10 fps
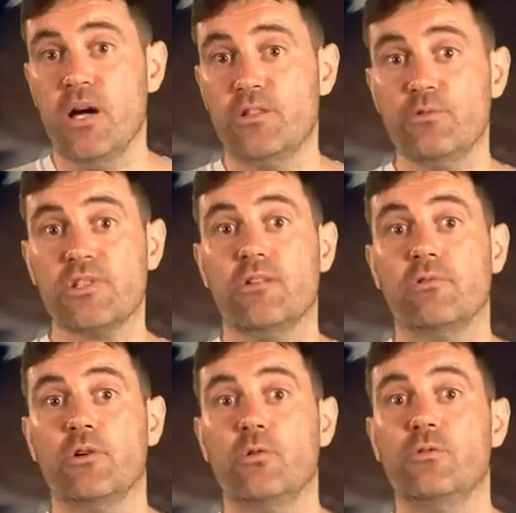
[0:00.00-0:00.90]
might also
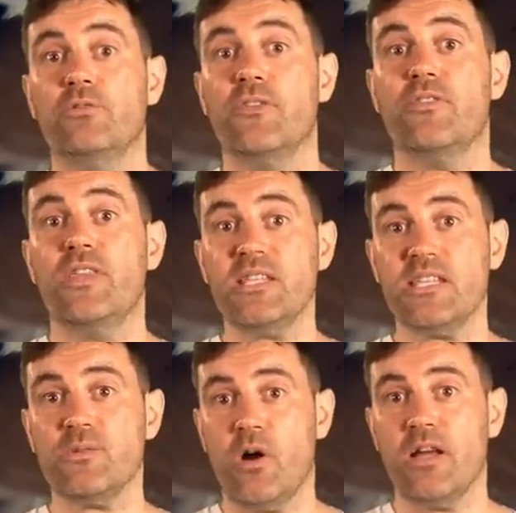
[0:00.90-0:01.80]
recall that
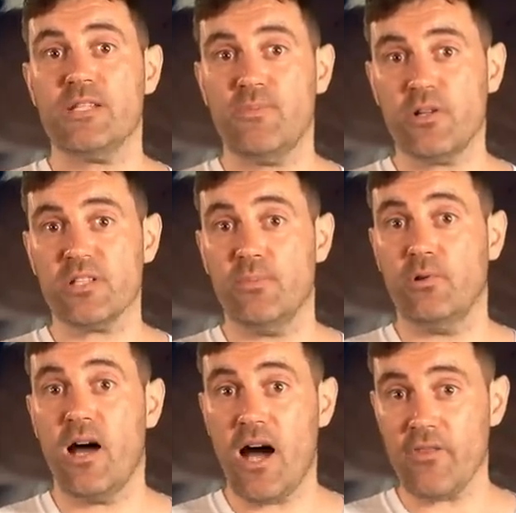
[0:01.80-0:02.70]
this is why it's
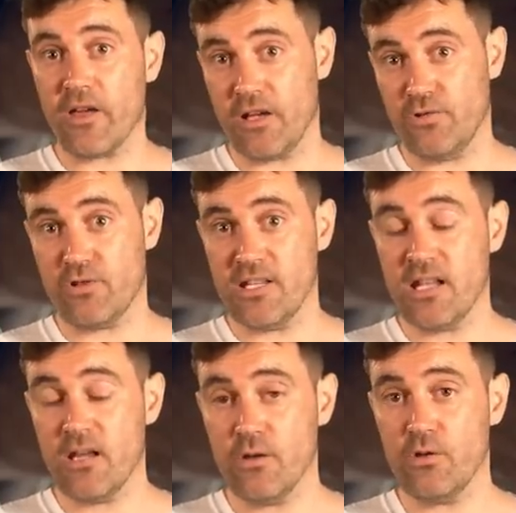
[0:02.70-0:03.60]
possible other
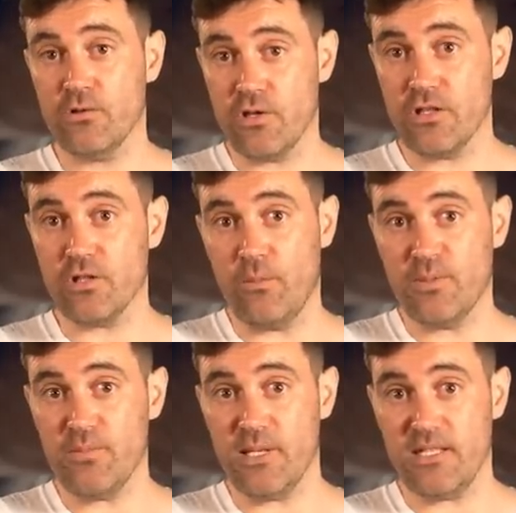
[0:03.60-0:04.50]
countries could
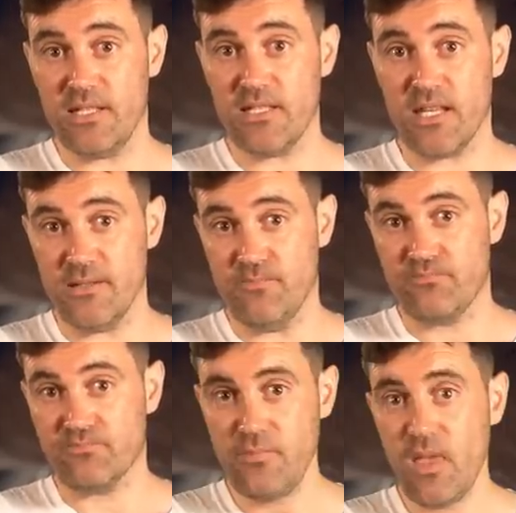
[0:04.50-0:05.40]
adopt BTC.
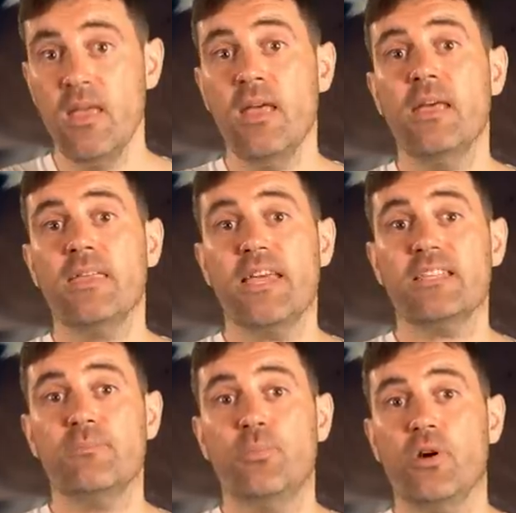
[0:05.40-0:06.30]

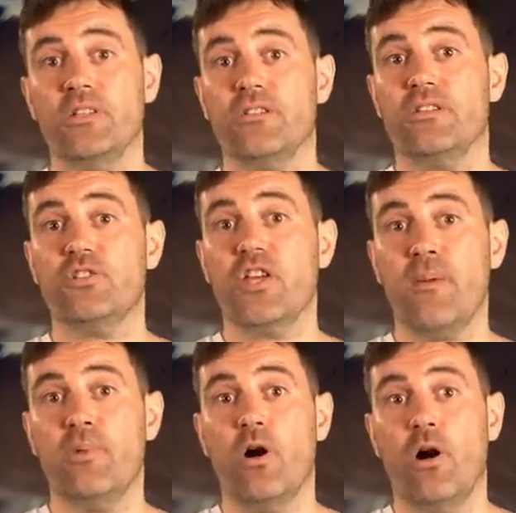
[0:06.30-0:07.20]
Case in point, the
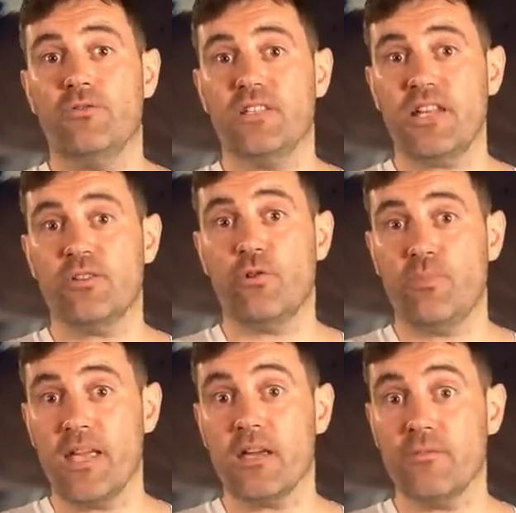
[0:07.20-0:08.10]
chairman of the Central
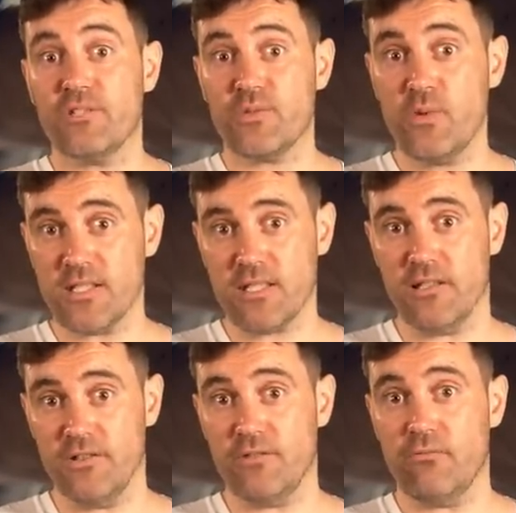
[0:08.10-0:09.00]
Bank of
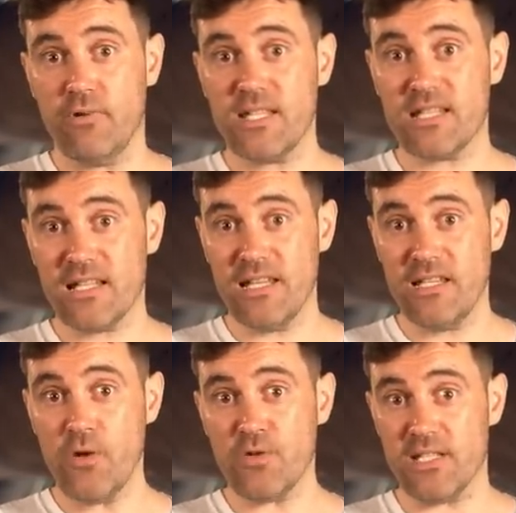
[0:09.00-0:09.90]
Switzerland recently
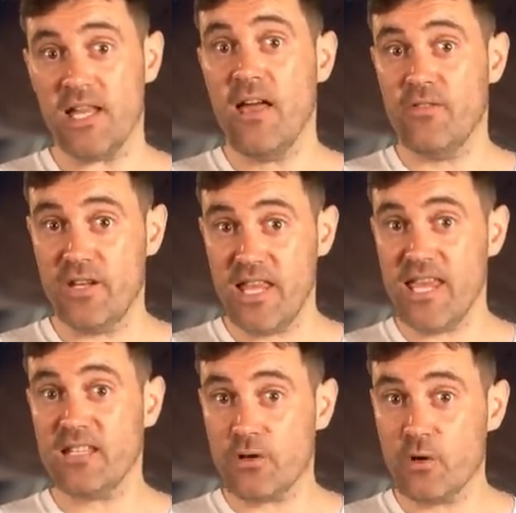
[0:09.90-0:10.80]
noted that
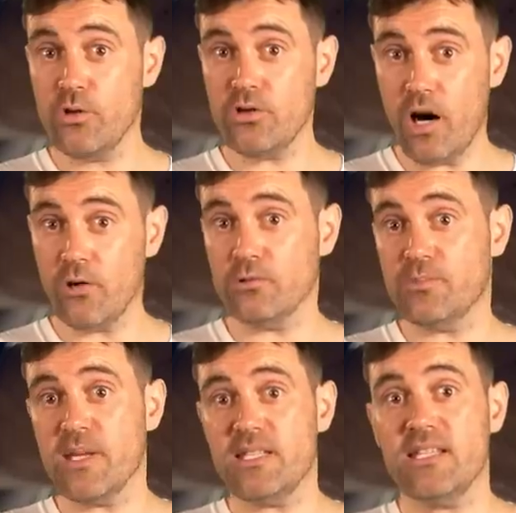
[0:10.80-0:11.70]
it could
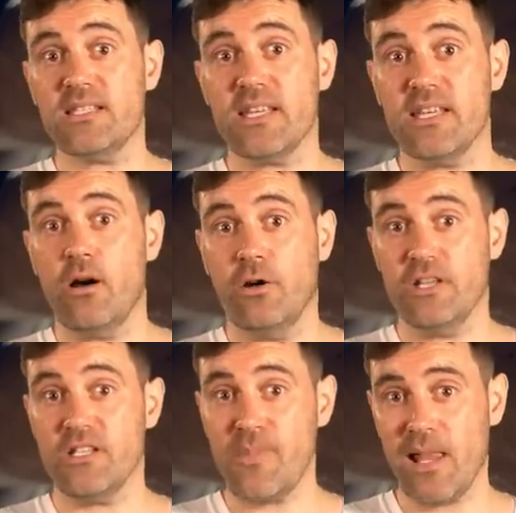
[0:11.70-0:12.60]
hold BTC
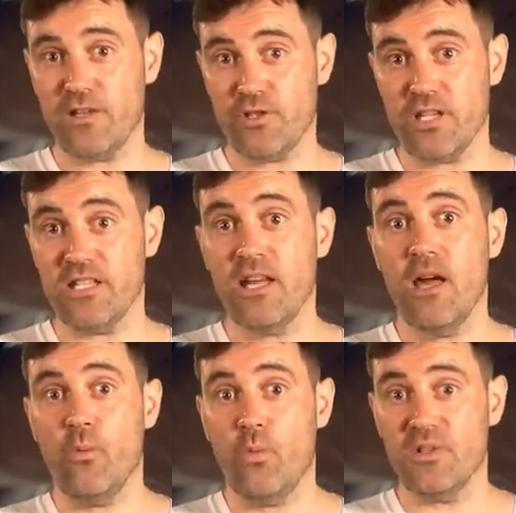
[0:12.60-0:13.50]
on its balance sheet
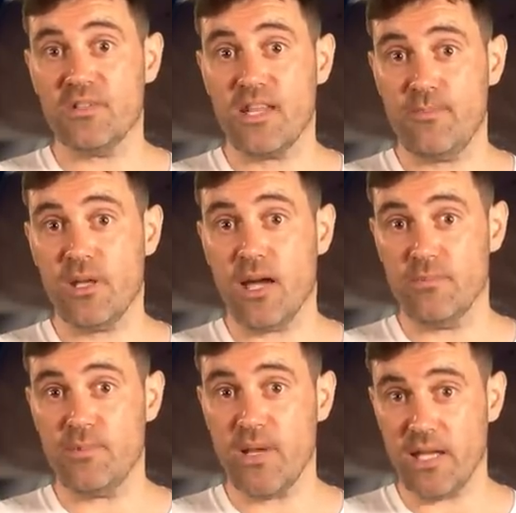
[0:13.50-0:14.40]
once it
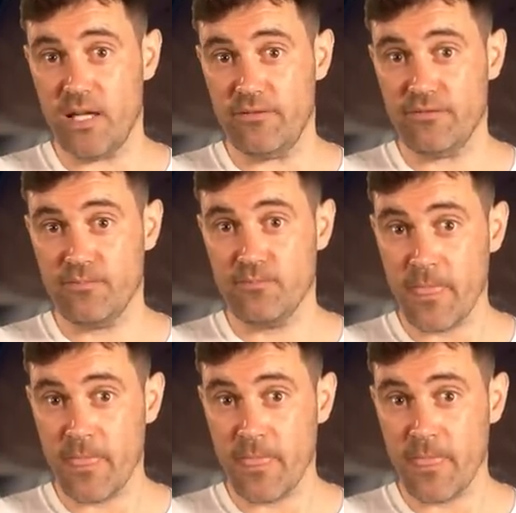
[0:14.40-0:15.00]
becomes big enough.